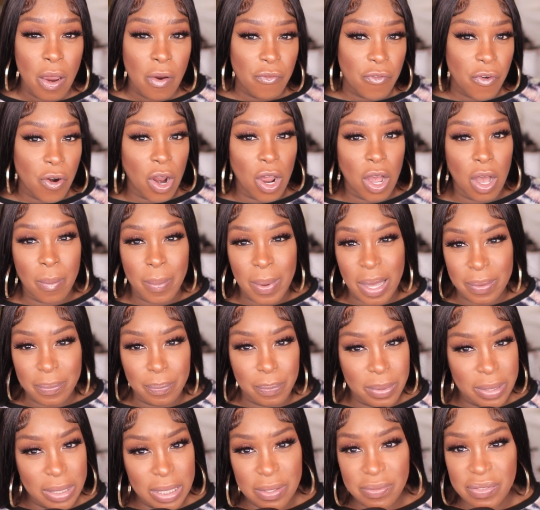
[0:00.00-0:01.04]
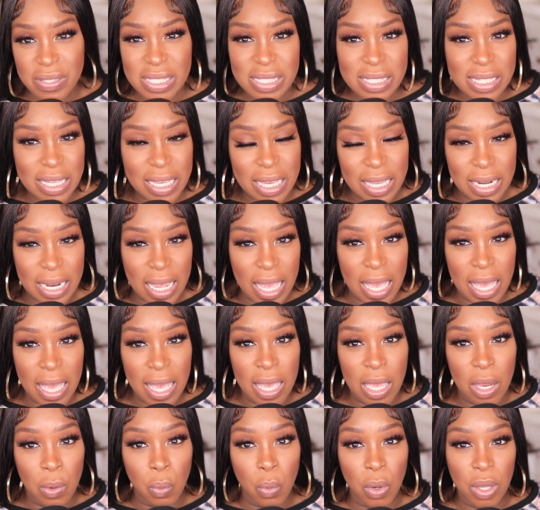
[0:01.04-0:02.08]
from, I believe,
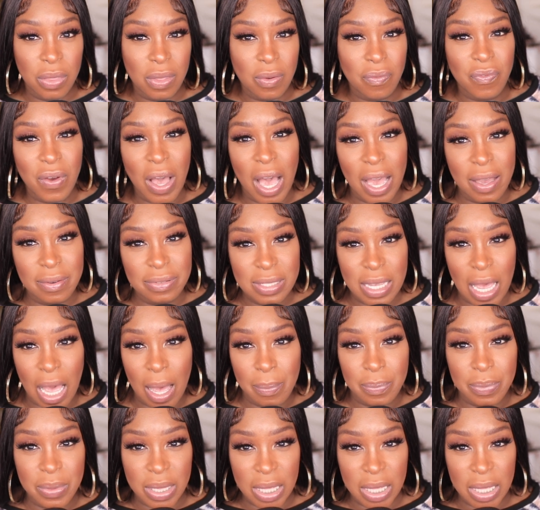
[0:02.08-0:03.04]
CNN What the five top